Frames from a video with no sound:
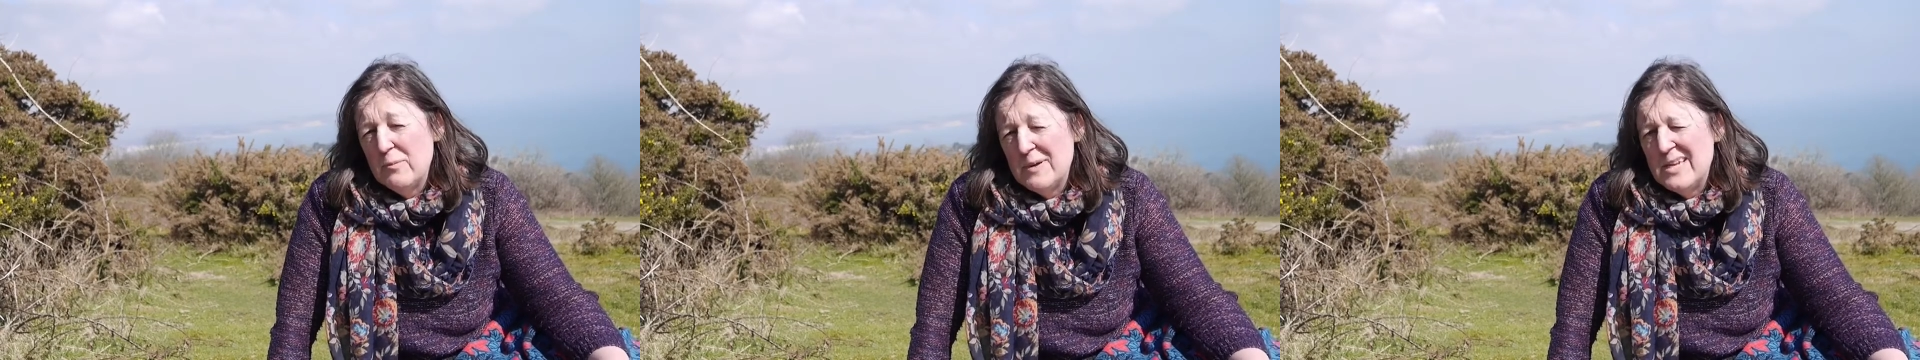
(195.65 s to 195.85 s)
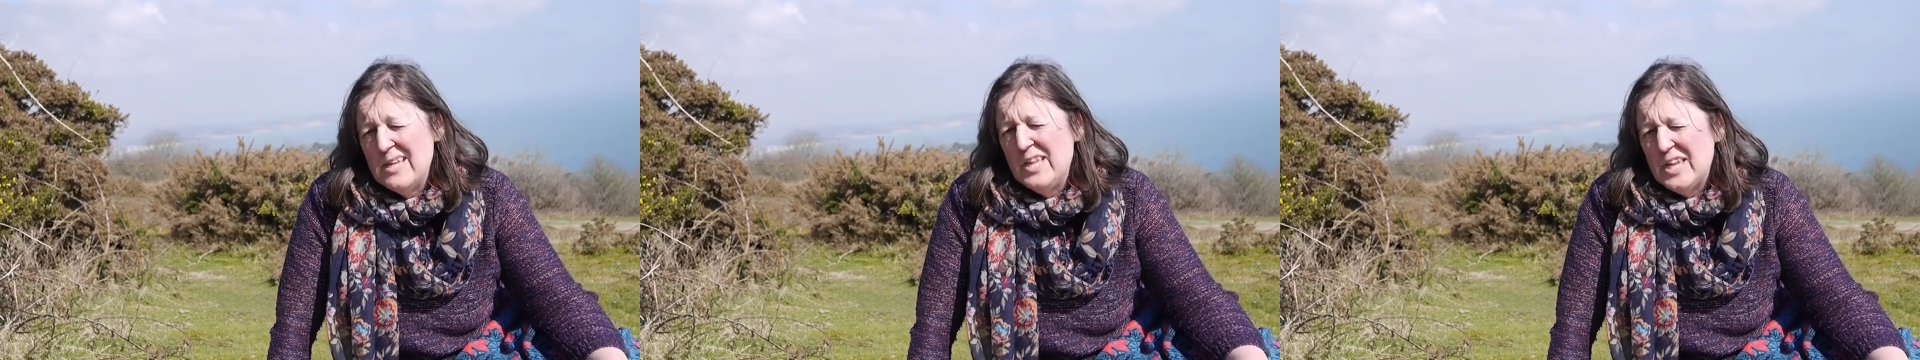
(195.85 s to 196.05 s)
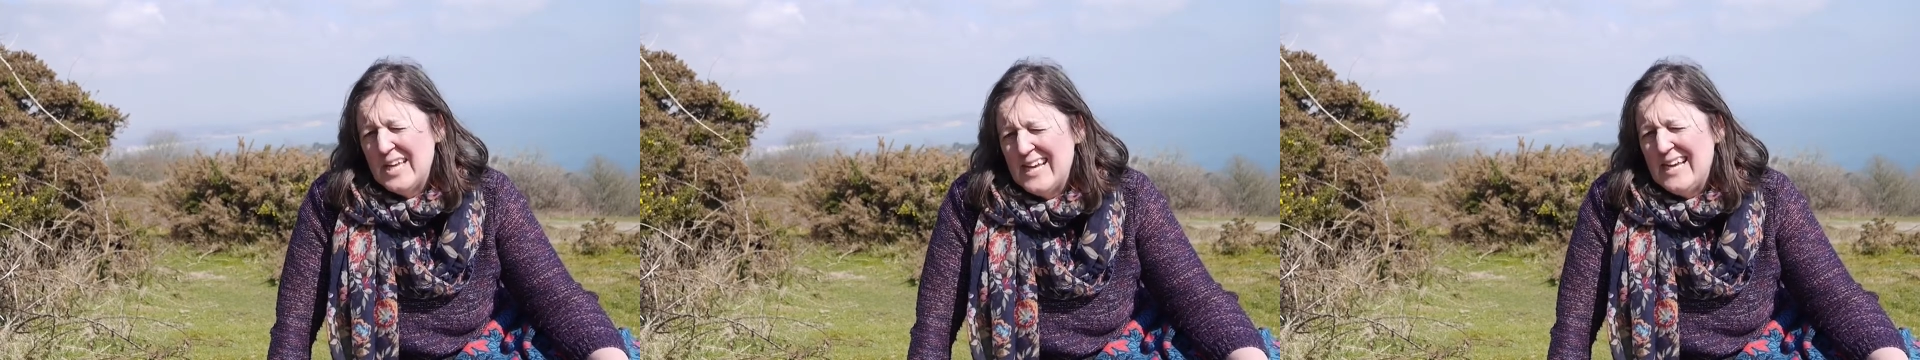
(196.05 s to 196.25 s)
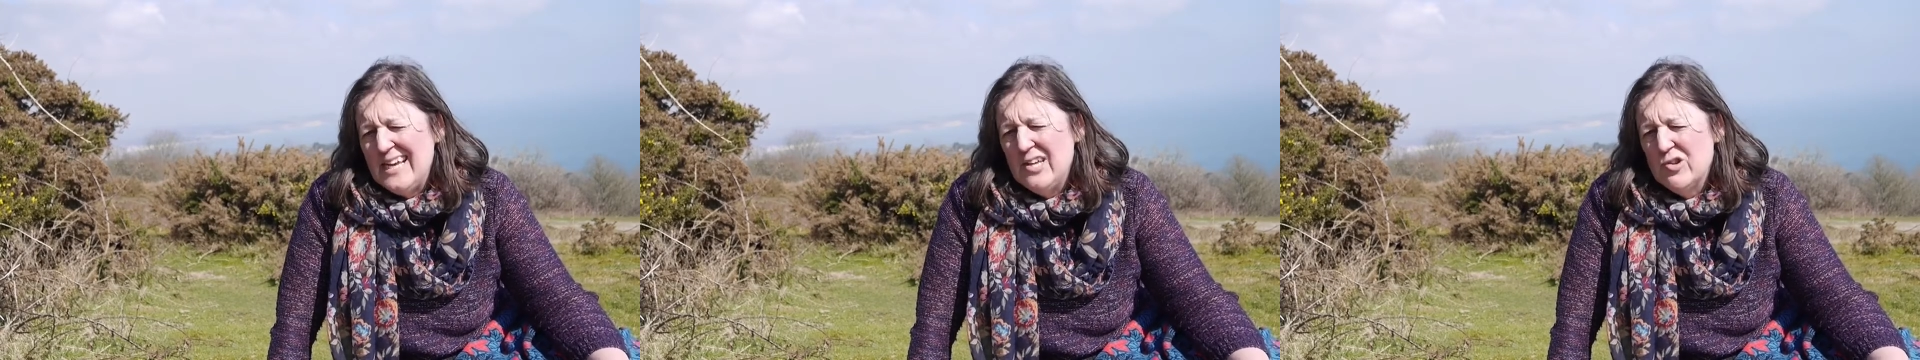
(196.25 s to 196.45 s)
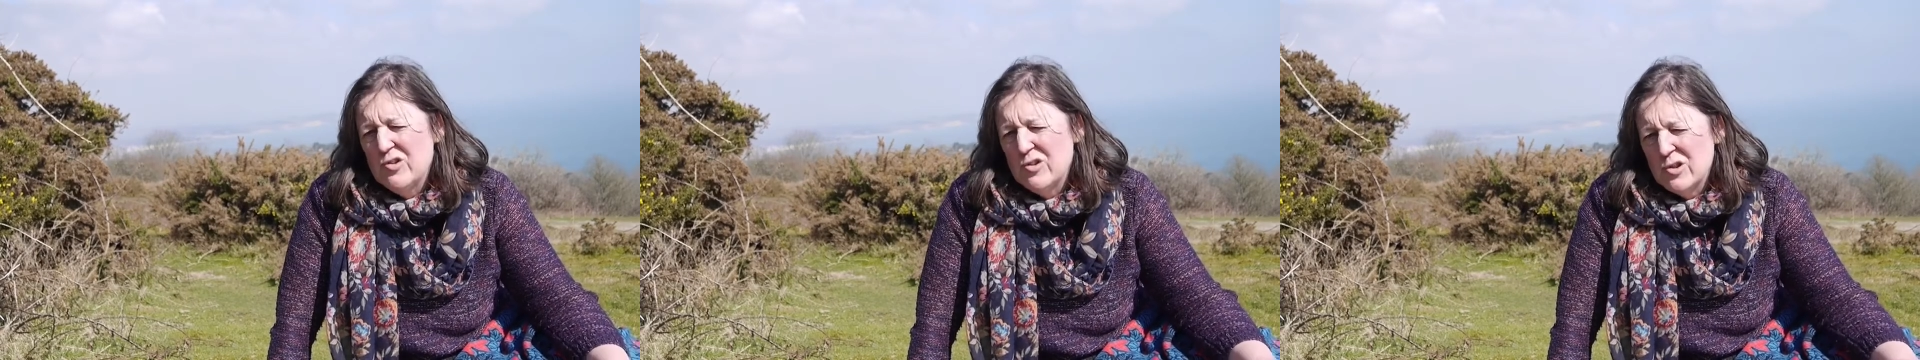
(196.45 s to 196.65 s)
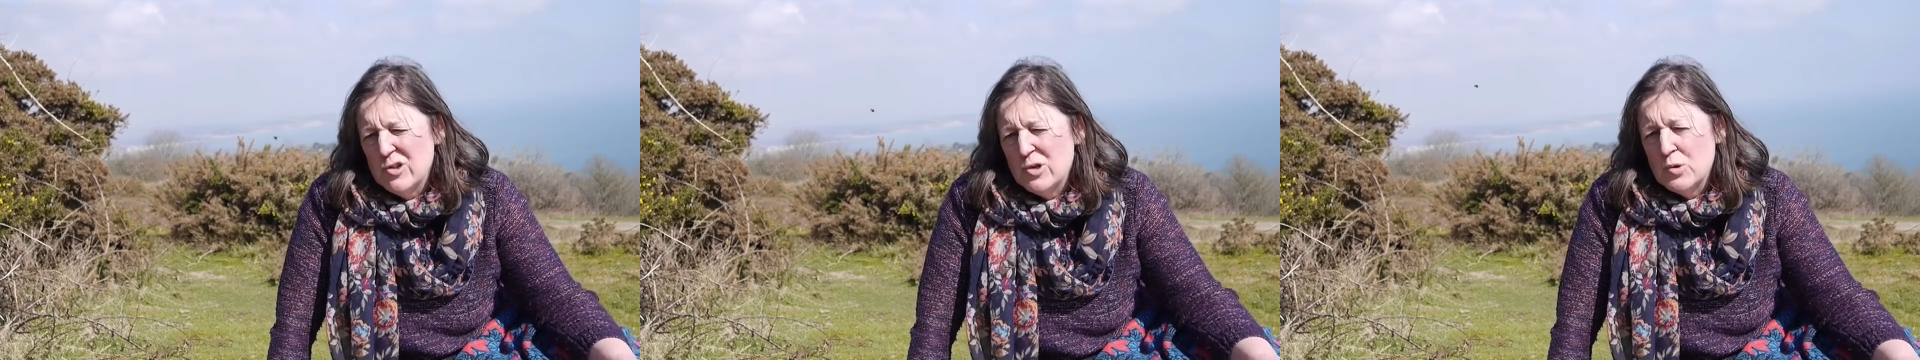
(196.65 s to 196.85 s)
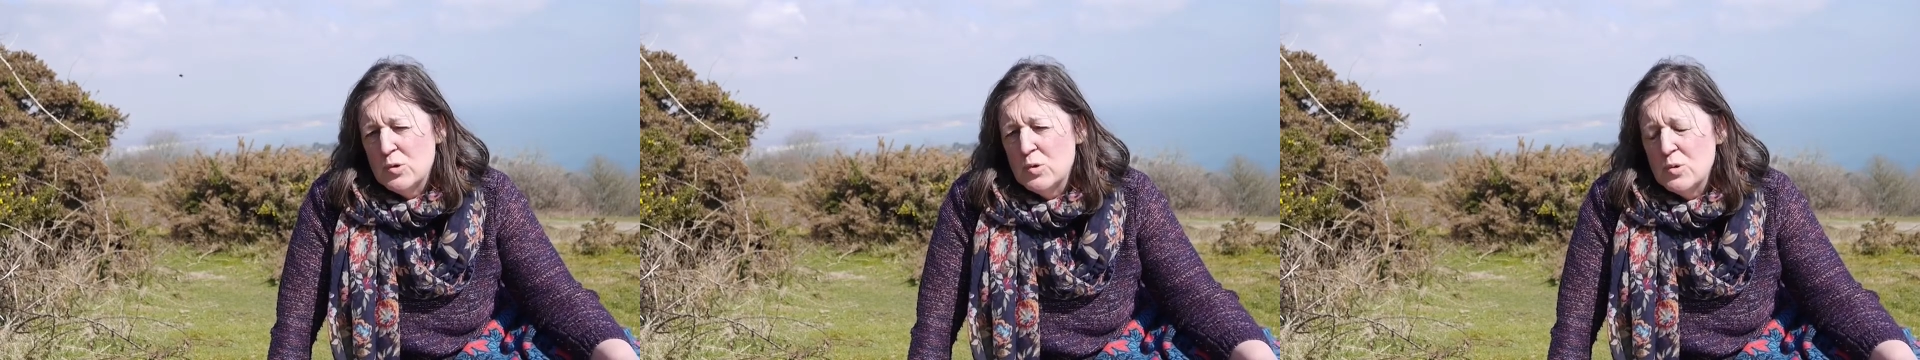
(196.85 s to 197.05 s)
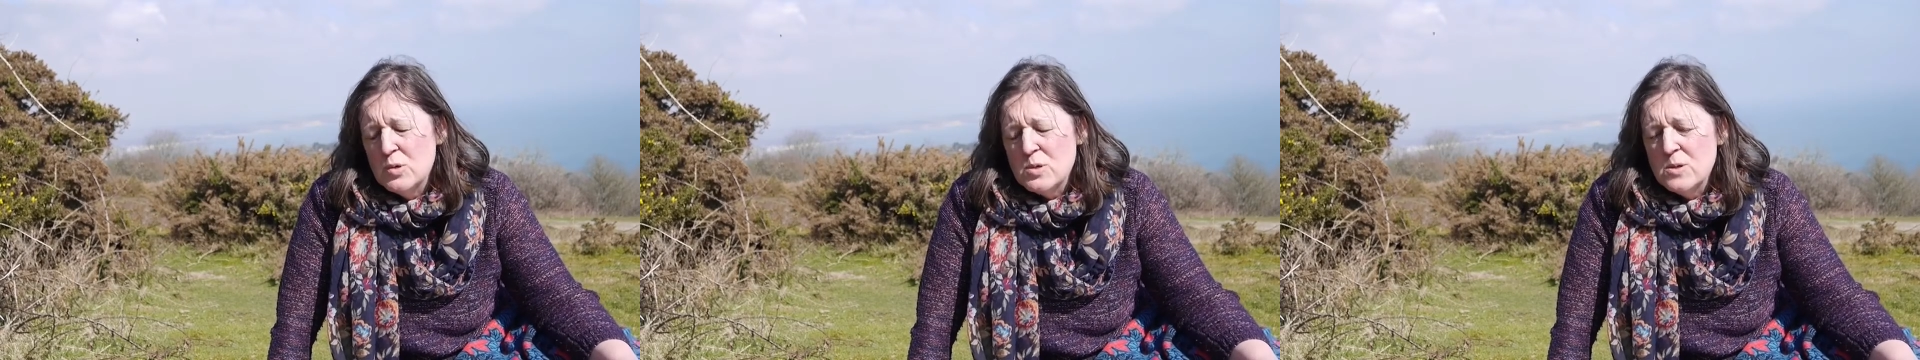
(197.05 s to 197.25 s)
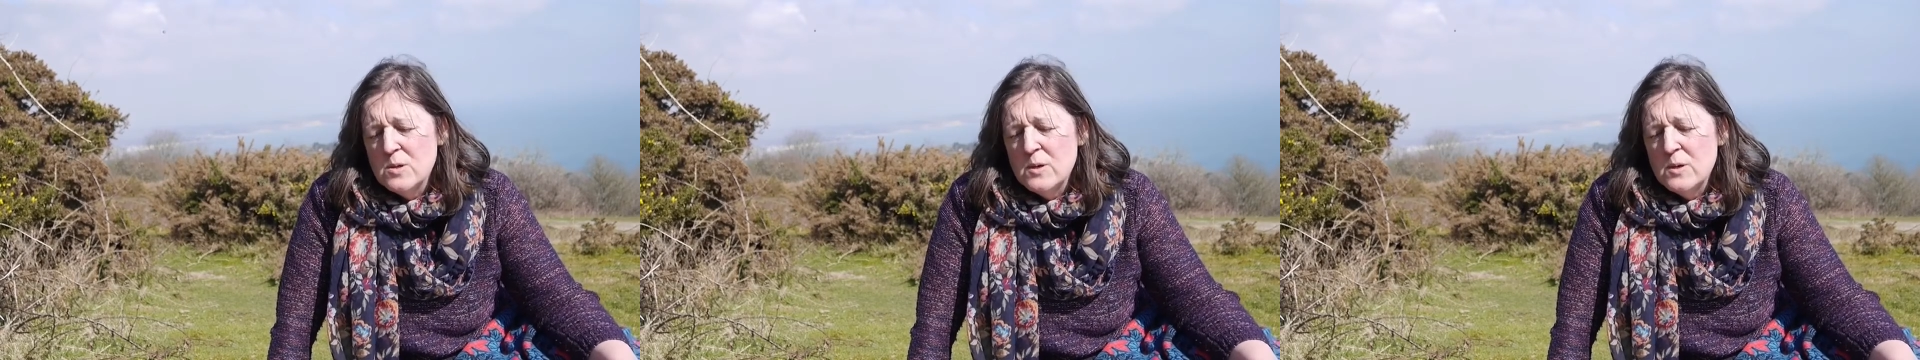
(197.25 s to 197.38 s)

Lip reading: minutes each to talk.